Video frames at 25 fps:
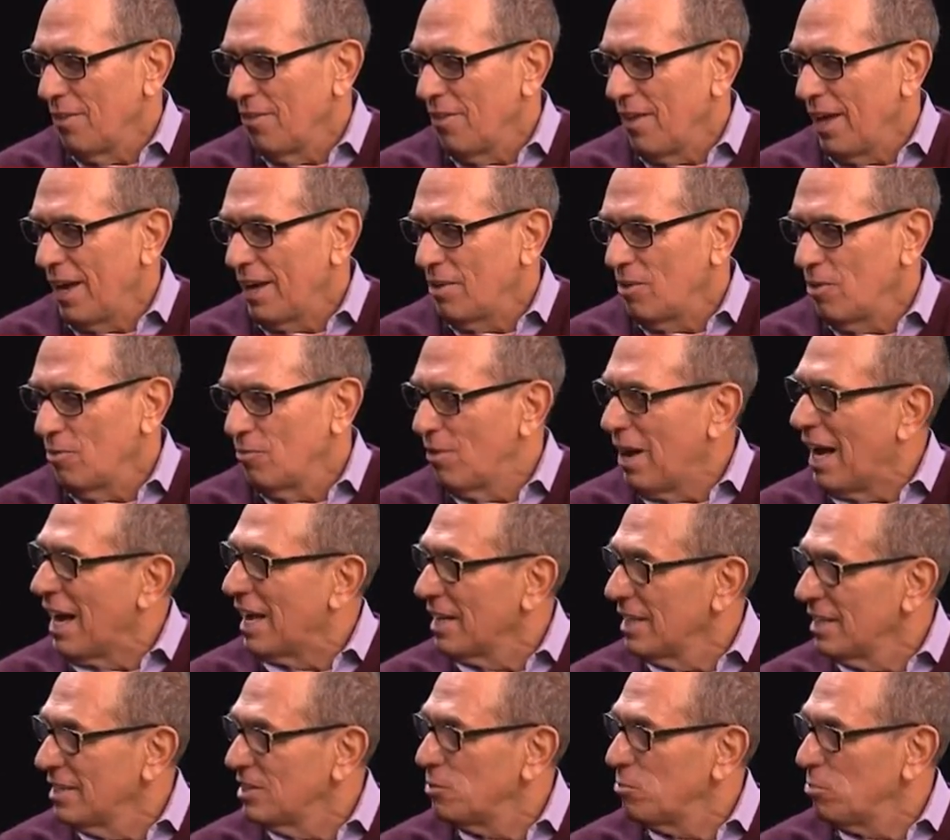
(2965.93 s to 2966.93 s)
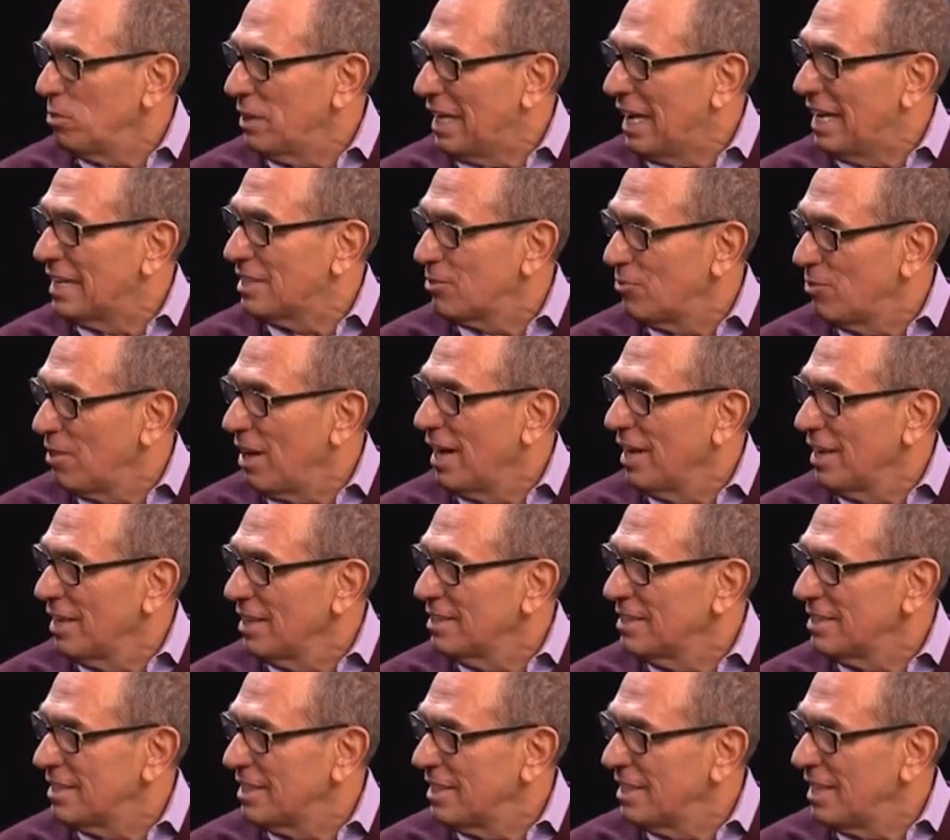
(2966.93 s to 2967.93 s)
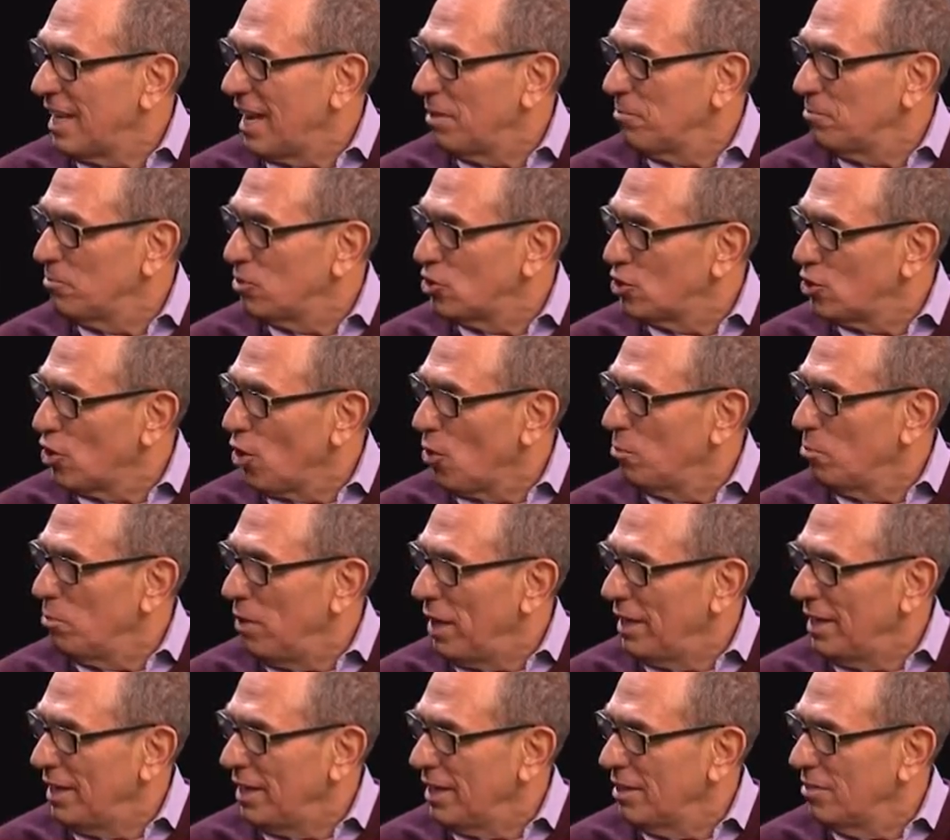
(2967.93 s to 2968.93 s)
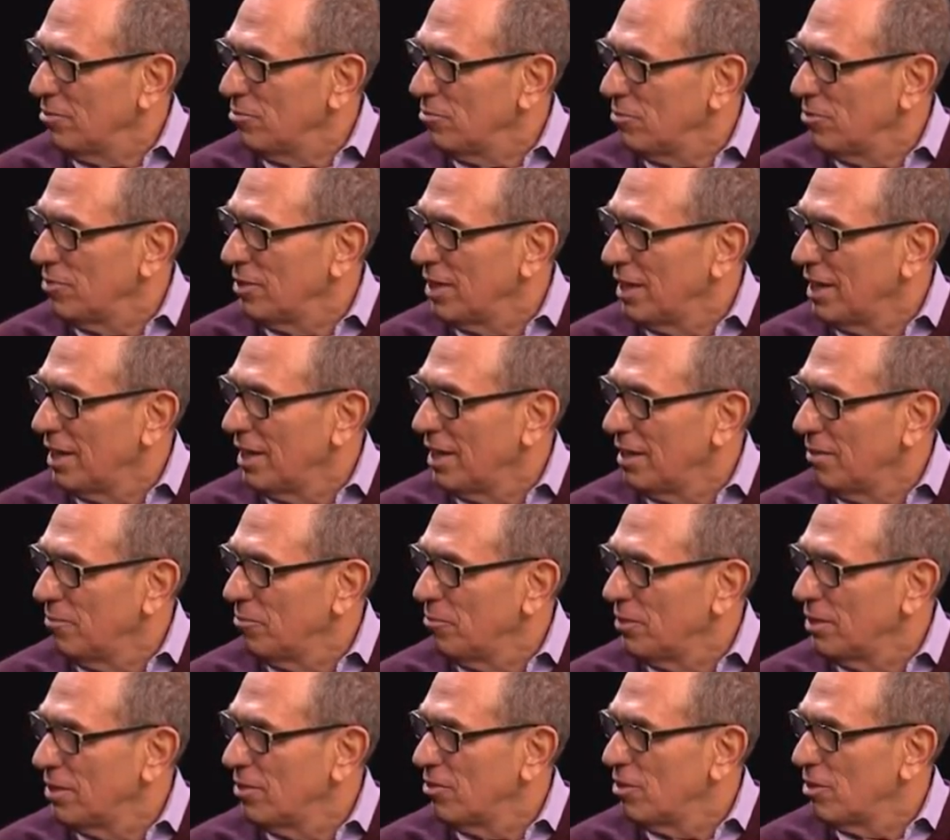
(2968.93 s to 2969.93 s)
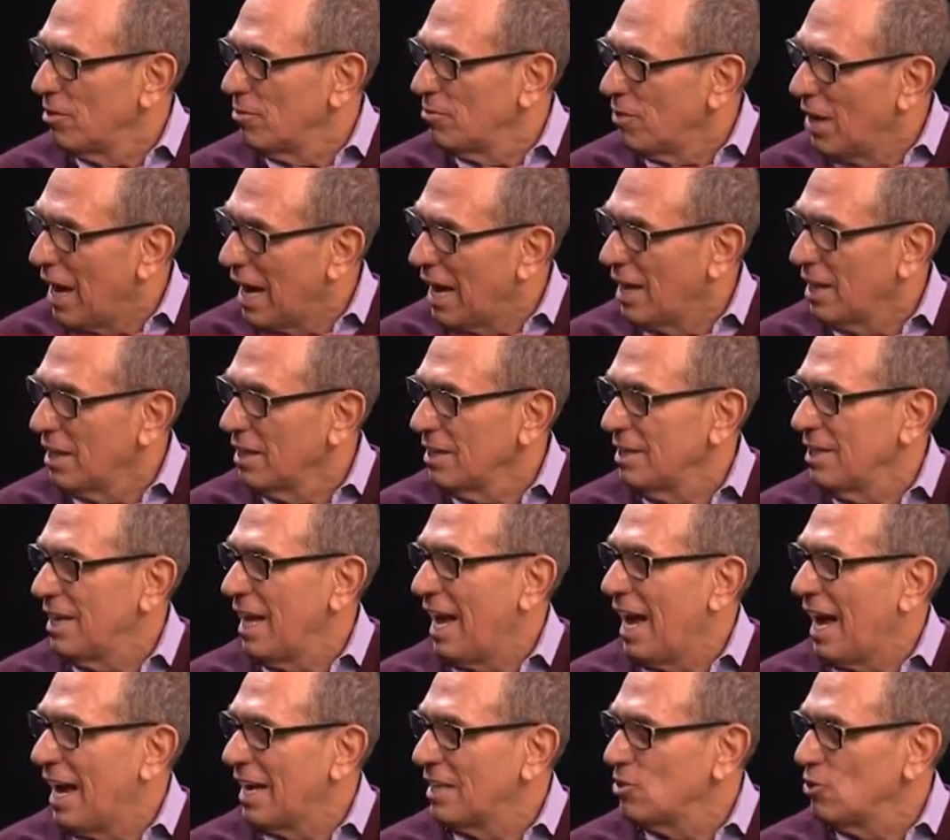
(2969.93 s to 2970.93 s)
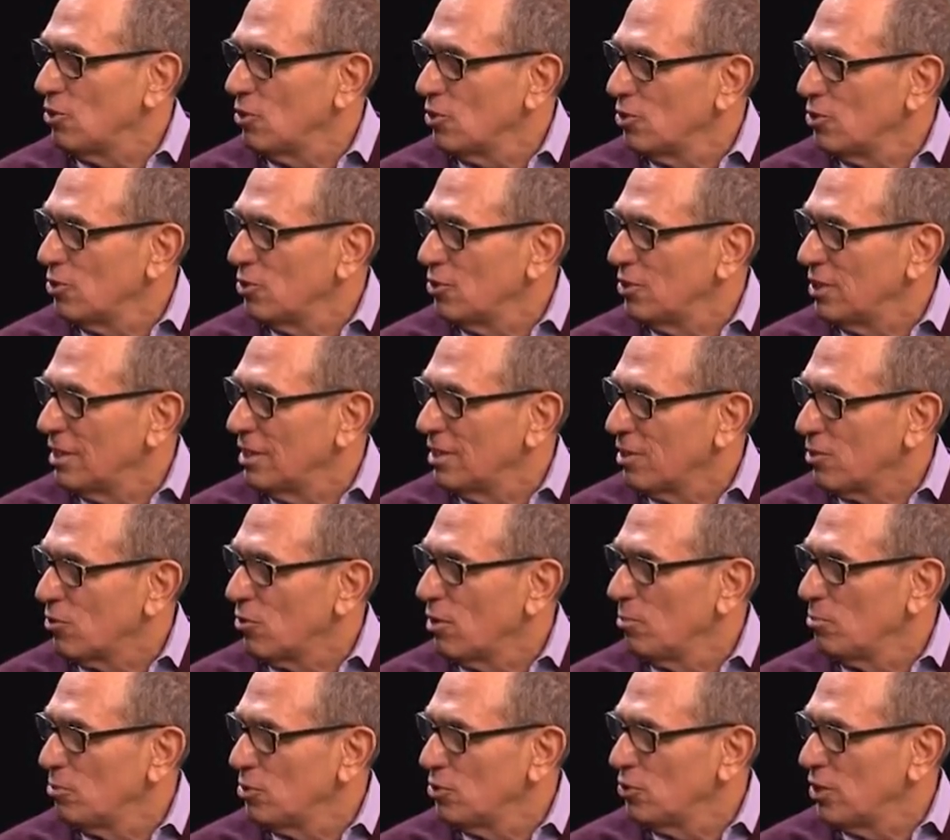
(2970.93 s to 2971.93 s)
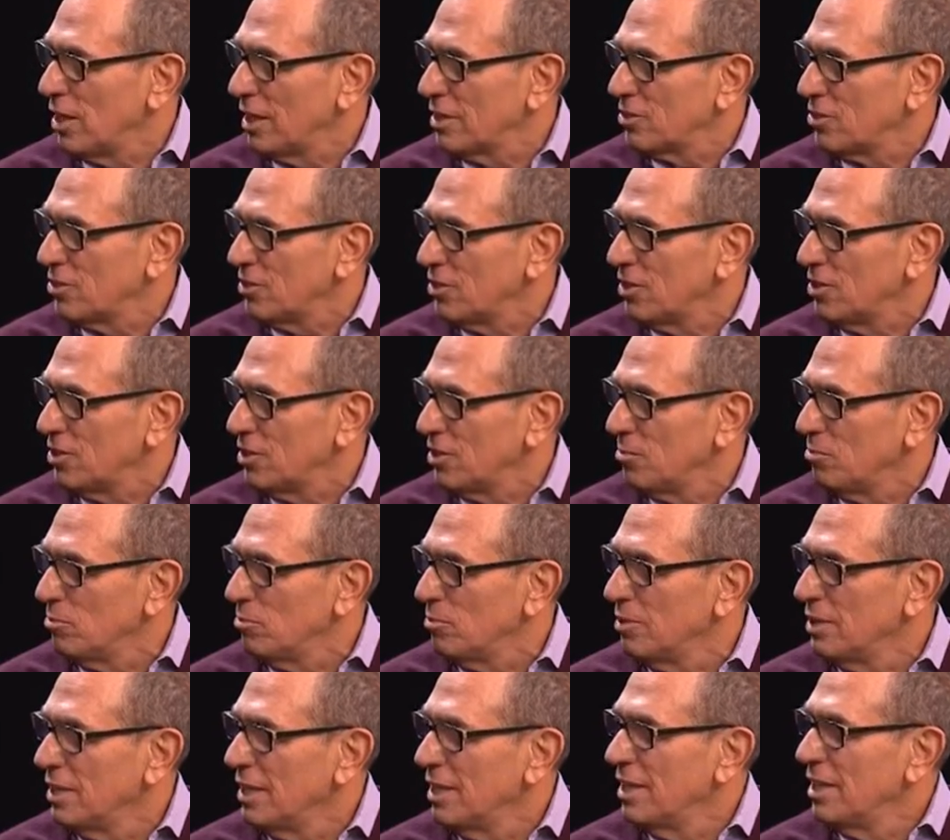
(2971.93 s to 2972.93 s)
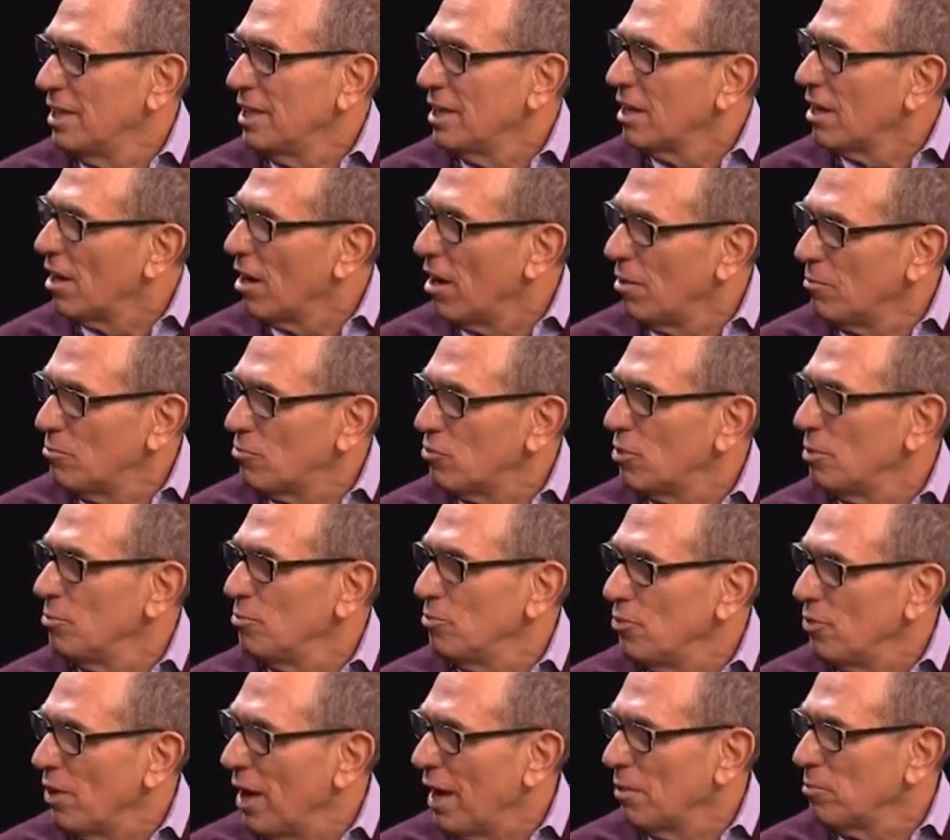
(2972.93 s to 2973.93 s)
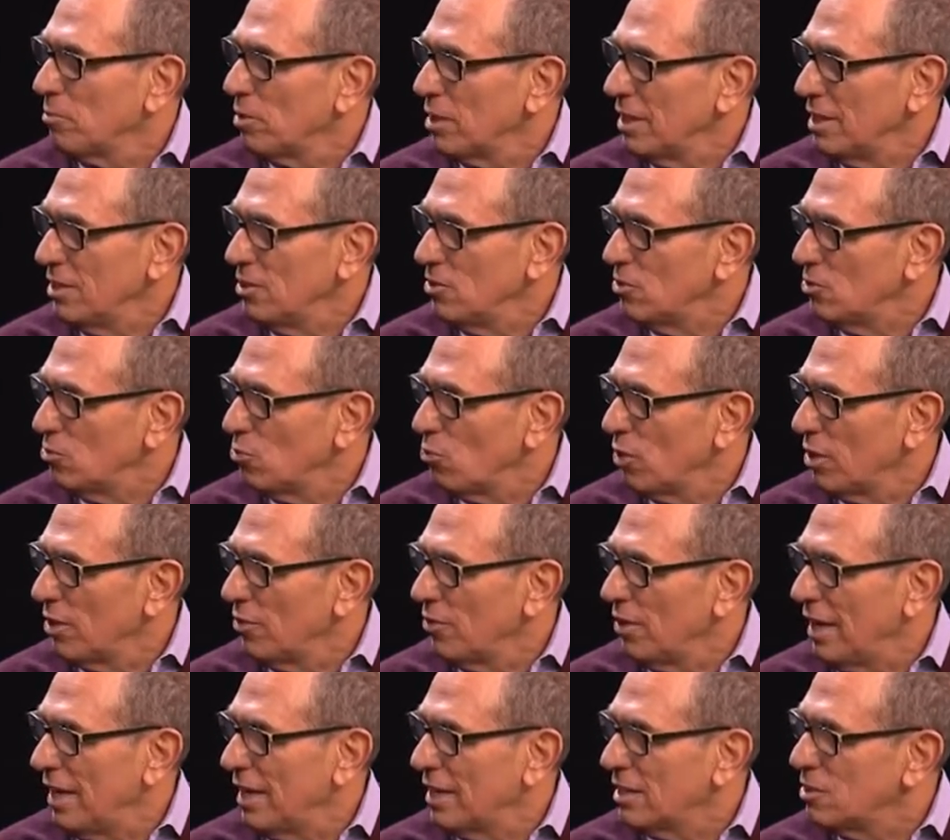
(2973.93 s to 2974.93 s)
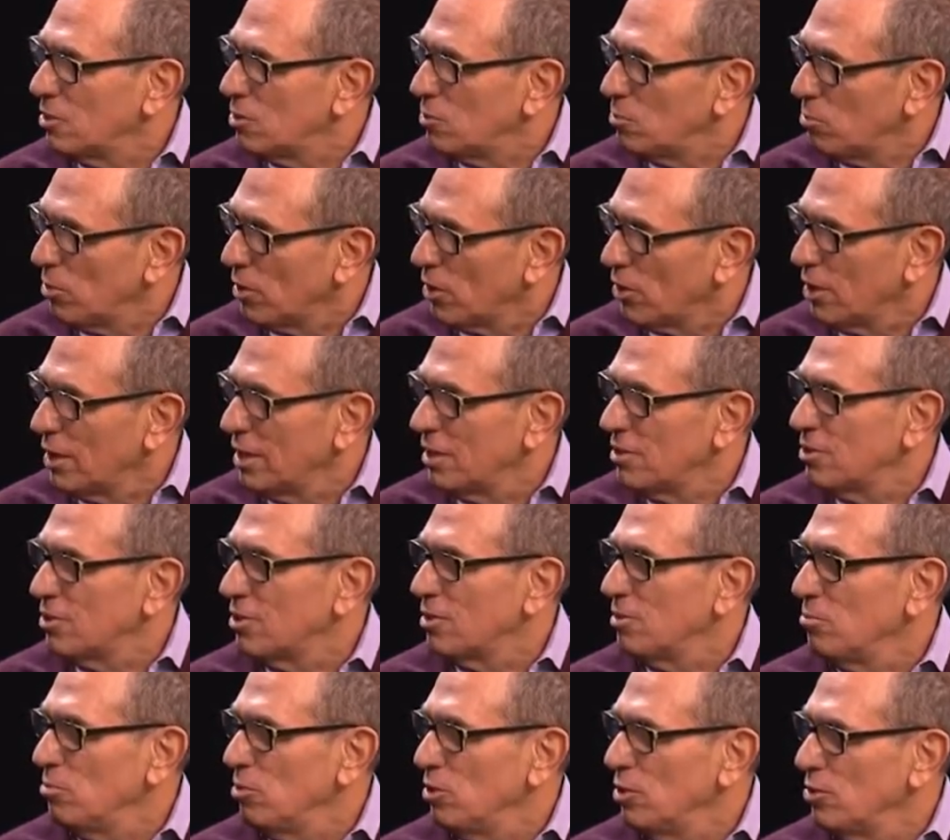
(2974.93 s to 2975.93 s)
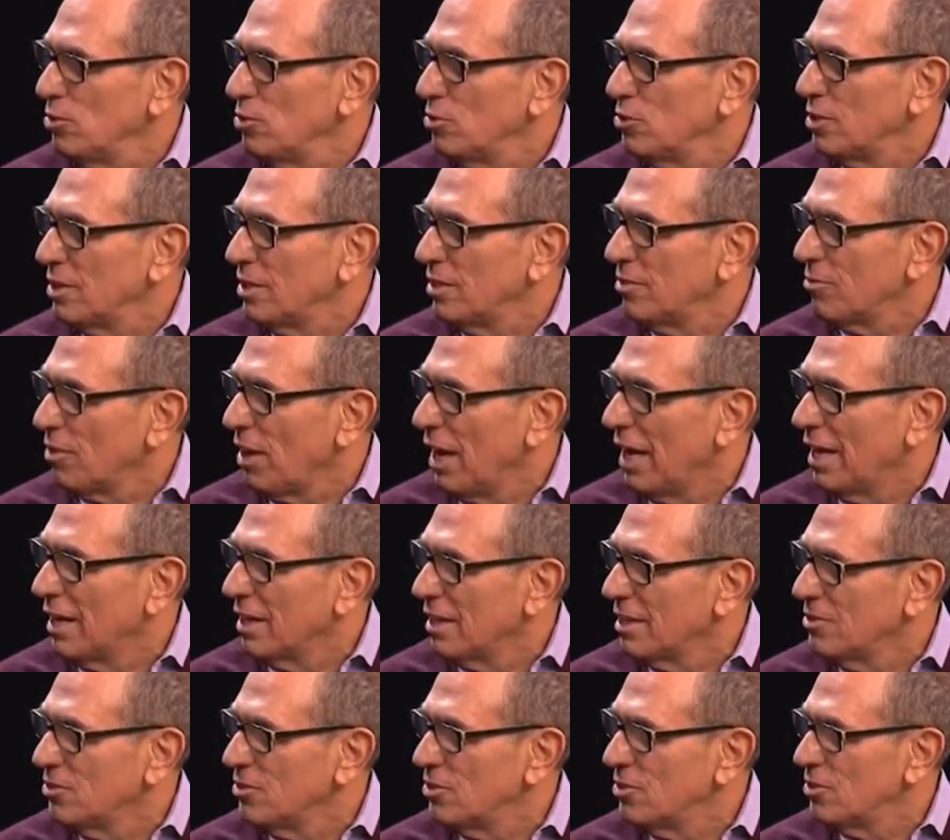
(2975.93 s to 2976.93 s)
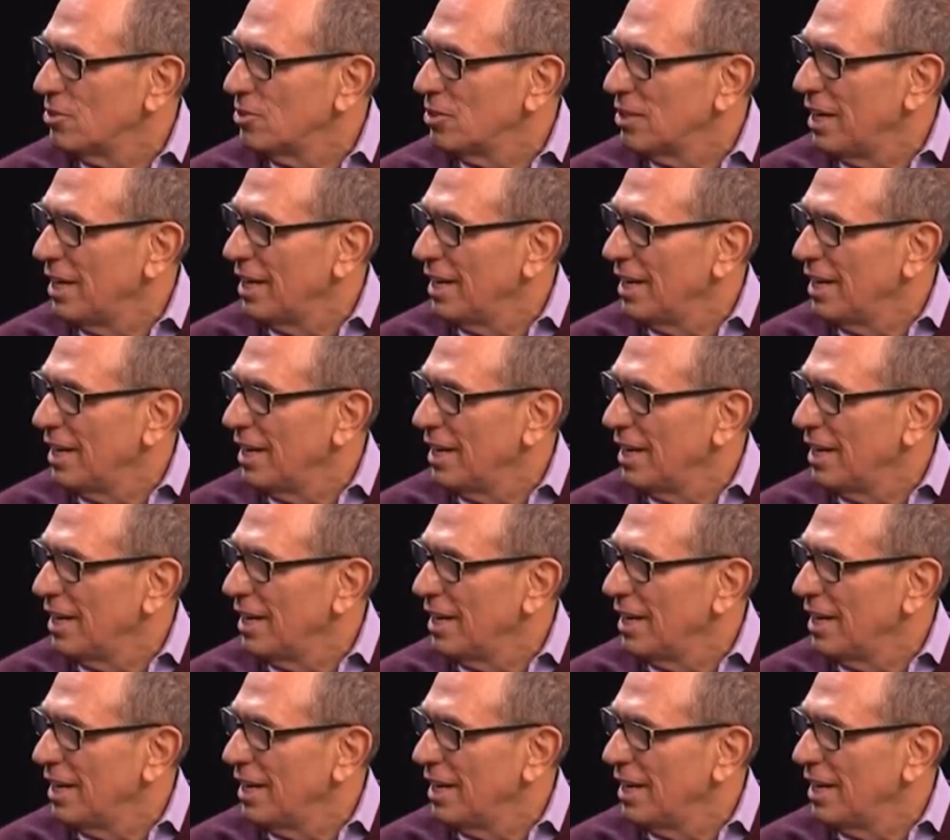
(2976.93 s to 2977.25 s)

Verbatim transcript: that violence begets violence, and that so many of uh, the violent actors in the criminal justice system come from families where they experienced abuse and violence.